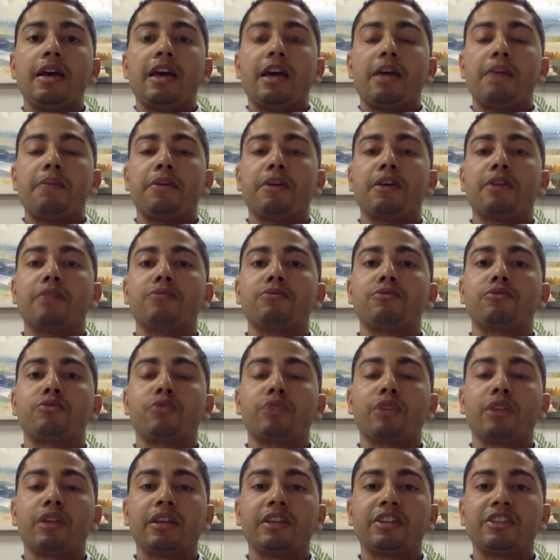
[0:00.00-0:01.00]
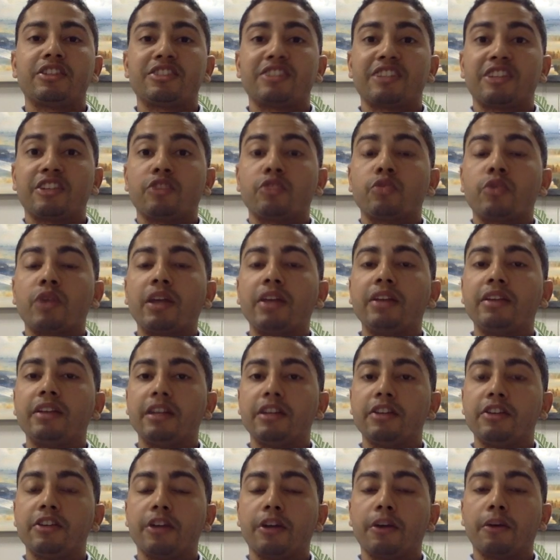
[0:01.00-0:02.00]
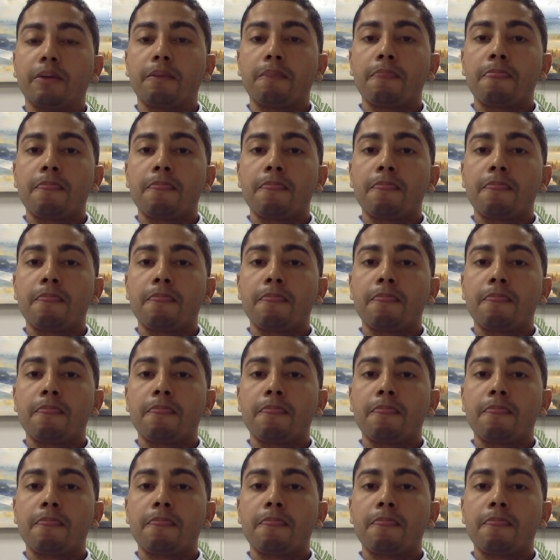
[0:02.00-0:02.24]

It becomes really just ingrained in you.